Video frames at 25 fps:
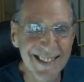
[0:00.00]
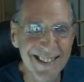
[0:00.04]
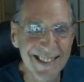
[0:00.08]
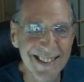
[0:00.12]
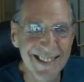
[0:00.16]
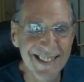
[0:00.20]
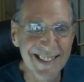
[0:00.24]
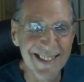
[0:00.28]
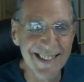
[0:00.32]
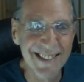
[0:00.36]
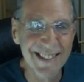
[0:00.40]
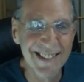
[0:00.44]

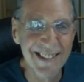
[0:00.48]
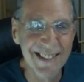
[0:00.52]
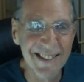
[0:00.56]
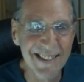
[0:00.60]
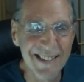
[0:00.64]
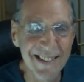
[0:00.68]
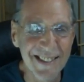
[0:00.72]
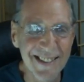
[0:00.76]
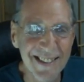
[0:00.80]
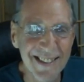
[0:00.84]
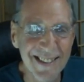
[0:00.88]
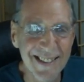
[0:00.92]

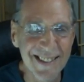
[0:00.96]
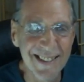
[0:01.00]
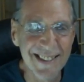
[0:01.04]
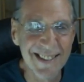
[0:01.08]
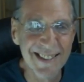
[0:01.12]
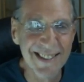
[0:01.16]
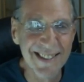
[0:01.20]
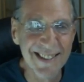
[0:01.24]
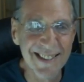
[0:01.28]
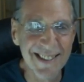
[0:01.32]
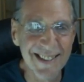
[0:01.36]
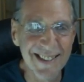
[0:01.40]

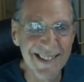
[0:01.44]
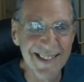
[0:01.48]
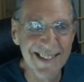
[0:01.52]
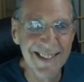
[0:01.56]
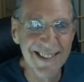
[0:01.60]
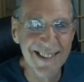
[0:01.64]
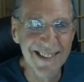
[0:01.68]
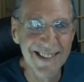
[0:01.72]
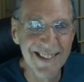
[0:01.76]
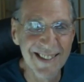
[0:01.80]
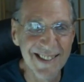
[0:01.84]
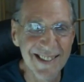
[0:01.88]

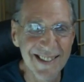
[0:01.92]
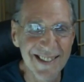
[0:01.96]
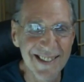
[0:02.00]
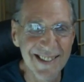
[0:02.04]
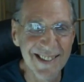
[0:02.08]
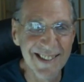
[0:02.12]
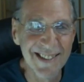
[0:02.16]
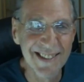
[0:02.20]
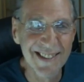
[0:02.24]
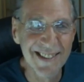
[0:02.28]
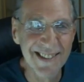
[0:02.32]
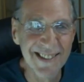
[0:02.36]

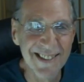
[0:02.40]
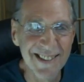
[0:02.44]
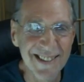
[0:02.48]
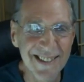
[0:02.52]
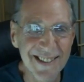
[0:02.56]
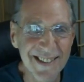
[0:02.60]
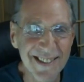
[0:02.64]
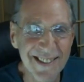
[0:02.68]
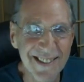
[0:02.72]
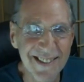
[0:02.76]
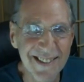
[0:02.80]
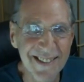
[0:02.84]

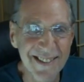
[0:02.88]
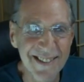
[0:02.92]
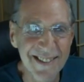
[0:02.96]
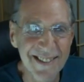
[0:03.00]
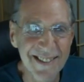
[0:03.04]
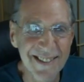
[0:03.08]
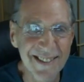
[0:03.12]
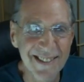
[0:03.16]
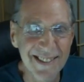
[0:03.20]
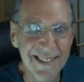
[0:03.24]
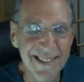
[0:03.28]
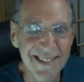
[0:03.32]

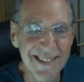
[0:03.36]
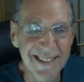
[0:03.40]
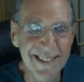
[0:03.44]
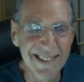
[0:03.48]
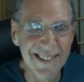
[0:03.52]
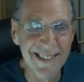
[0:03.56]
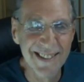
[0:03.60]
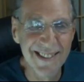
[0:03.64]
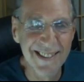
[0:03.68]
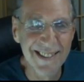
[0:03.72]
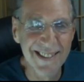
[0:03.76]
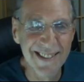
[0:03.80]

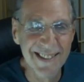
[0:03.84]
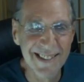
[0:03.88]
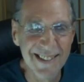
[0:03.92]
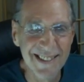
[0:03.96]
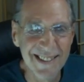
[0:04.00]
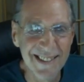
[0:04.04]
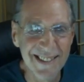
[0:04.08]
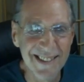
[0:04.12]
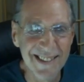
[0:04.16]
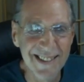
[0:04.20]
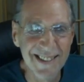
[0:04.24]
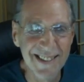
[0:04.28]

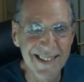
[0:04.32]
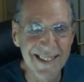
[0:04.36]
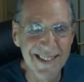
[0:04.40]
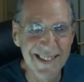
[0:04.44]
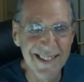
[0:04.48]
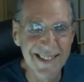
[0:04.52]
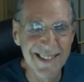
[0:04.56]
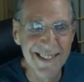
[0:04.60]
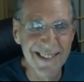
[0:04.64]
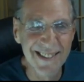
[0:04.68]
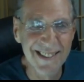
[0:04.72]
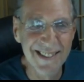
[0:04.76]

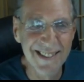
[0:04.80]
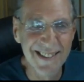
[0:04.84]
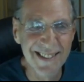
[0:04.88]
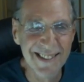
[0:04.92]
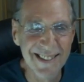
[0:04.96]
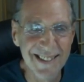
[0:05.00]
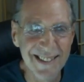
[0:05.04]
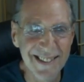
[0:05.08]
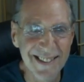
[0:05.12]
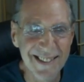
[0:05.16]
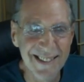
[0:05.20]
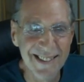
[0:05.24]

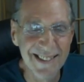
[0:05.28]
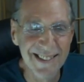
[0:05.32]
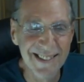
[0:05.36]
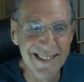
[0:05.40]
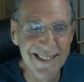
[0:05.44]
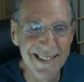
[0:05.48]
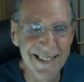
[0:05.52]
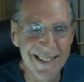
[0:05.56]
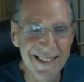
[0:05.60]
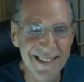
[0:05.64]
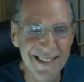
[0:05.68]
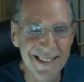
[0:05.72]

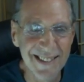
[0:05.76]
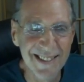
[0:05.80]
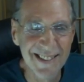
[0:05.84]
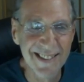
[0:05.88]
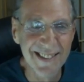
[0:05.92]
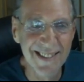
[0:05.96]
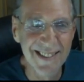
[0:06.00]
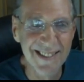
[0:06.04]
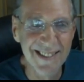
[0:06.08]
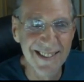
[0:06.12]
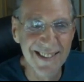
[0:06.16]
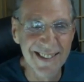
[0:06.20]

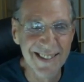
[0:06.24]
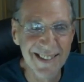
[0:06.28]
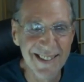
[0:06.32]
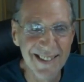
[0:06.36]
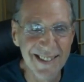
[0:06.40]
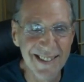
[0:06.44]
(silent)